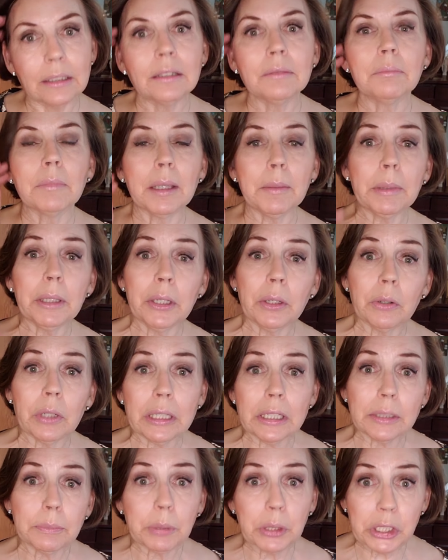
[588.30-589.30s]
maybe you don't
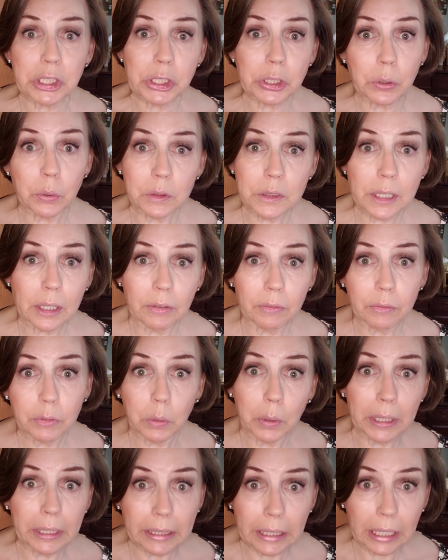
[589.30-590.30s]
need to push yourself
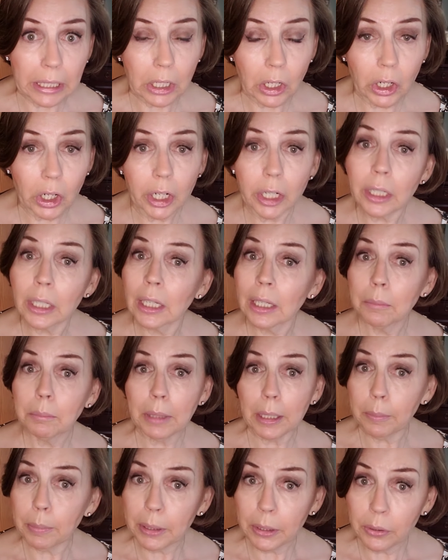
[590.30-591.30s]
quite that hard.
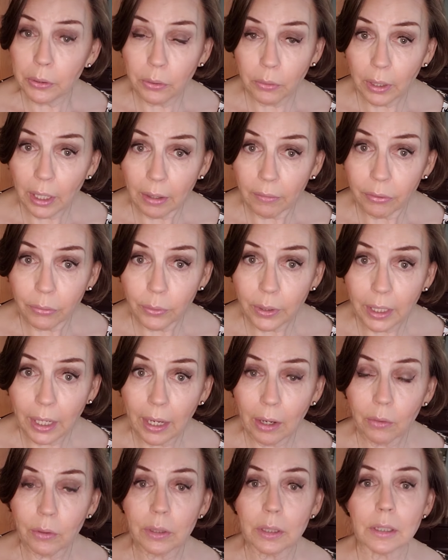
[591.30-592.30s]
Maybe you don't have 3
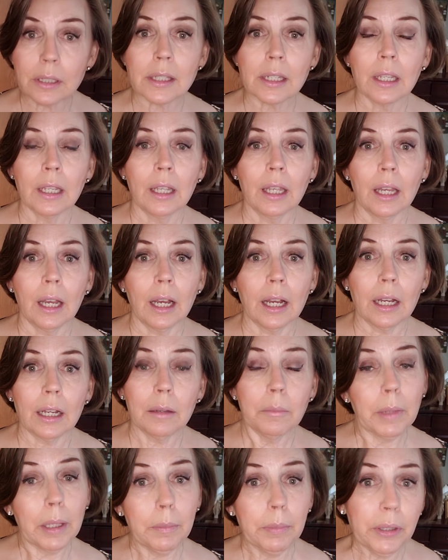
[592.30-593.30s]
hours.
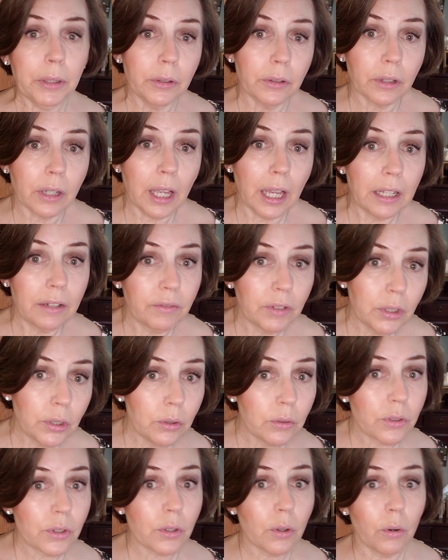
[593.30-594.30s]
Maybe you're kind of a
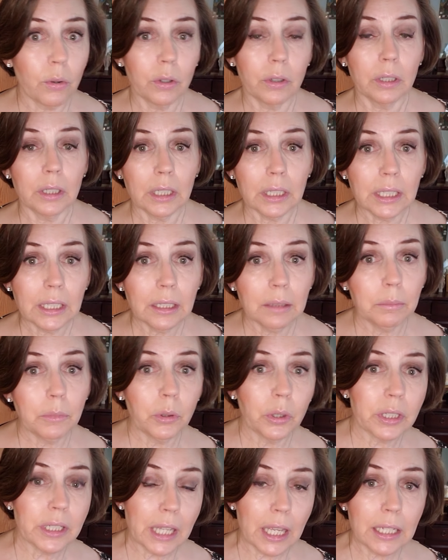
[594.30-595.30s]
new sewer and a little
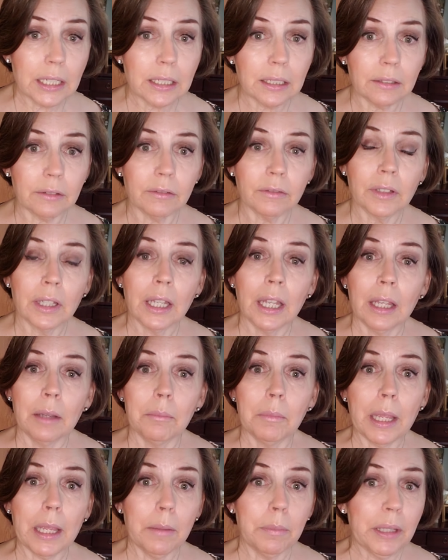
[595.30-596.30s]
more tentative.
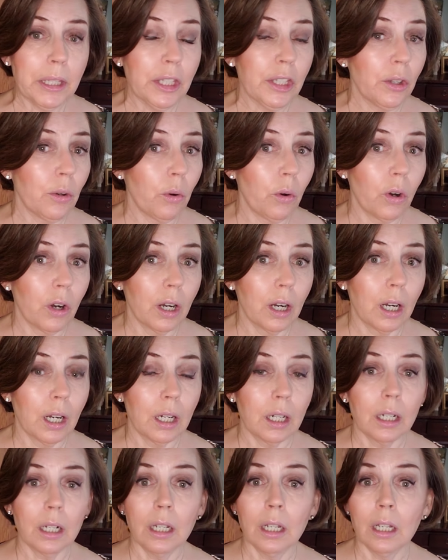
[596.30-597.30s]
Maybe
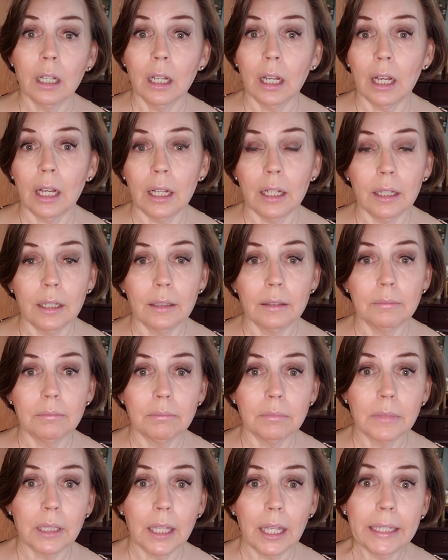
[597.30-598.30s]
you're
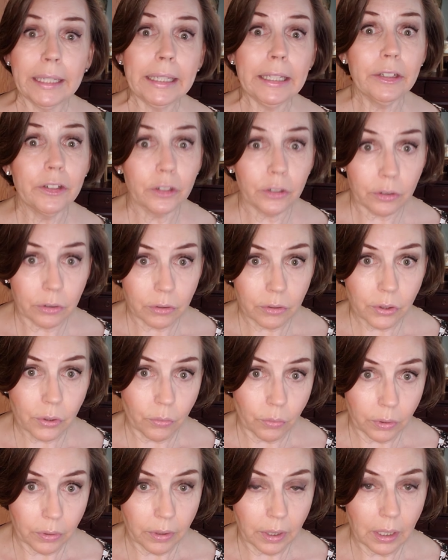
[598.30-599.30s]
a neater
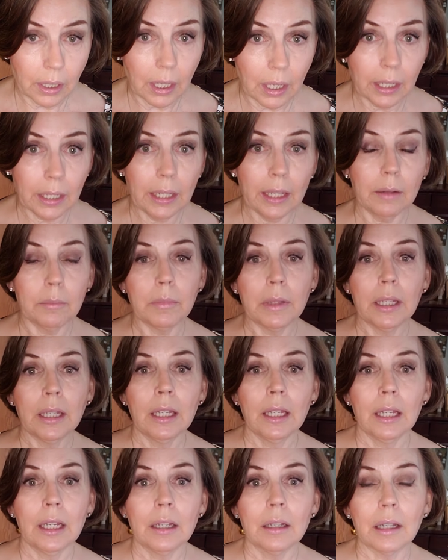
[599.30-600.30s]
sewer than I am.
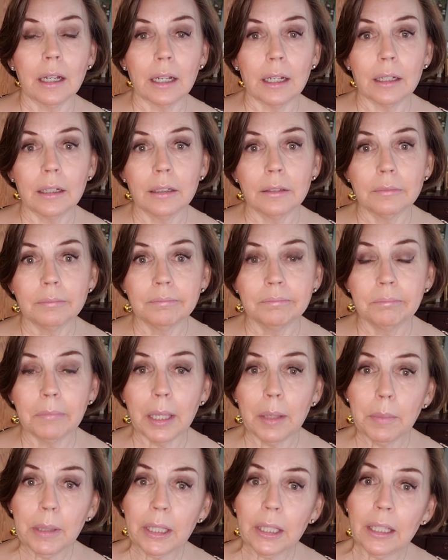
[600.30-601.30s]

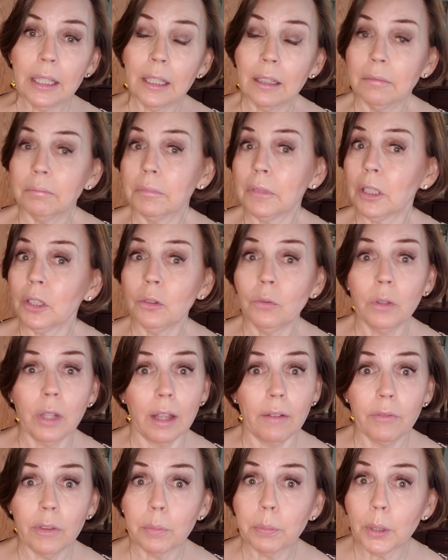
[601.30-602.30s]
Maybe you love the